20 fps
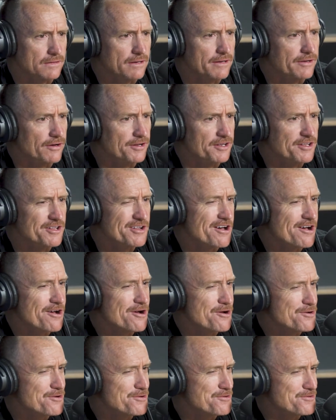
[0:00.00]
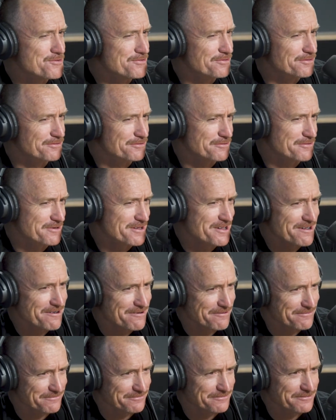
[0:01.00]
And I
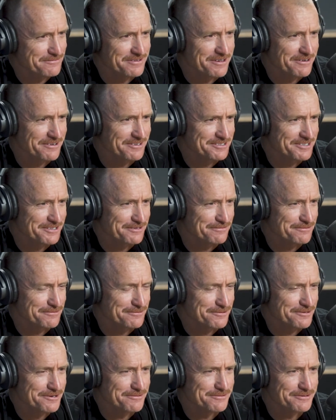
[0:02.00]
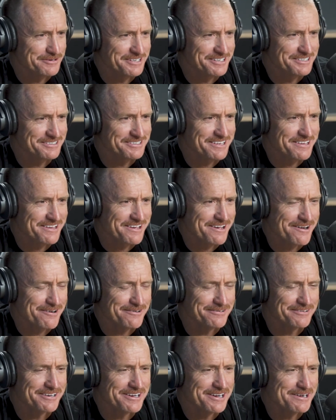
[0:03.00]
know we've known each other for a while. We'll get into
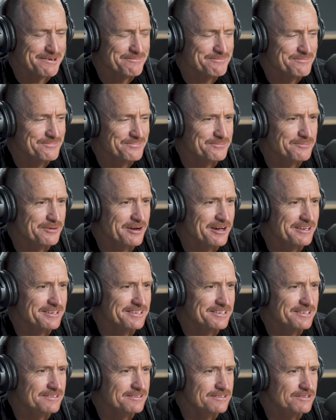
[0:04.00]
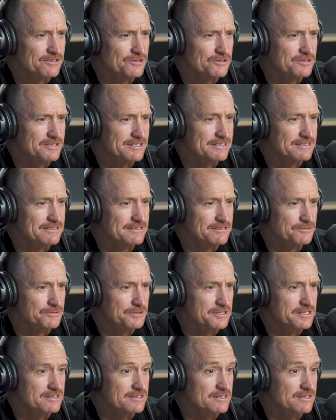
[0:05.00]
how, but you did do
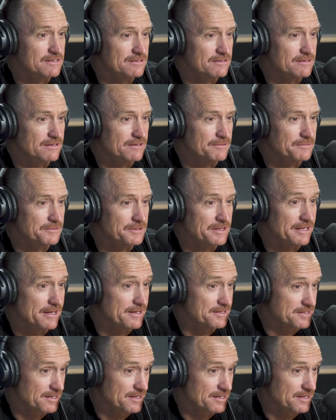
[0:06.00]
a stint with the